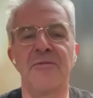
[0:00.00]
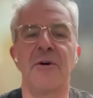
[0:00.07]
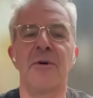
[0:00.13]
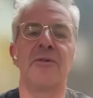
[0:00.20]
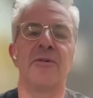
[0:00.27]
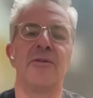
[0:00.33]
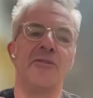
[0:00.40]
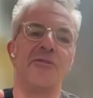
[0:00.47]

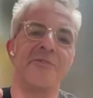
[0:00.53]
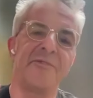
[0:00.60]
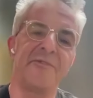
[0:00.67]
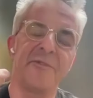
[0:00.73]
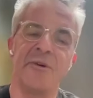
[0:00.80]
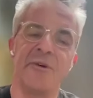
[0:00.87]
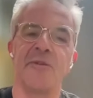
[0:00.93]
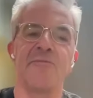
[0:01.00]

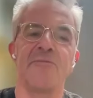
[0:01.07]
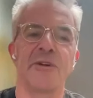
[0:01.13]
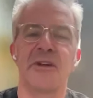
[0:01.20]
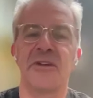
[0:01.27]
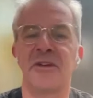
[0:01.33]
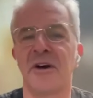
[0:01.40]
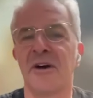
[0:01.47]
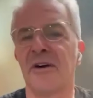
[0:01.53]
vocals, 2 of them for
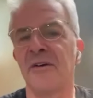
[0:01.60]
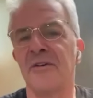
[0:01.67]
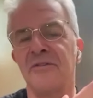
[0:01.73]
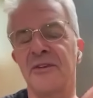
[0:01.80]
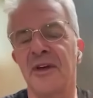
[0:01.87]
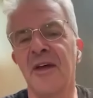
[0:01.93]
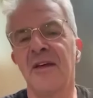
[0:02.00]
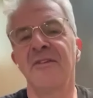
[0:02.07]

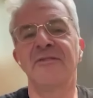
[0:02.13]
guitars,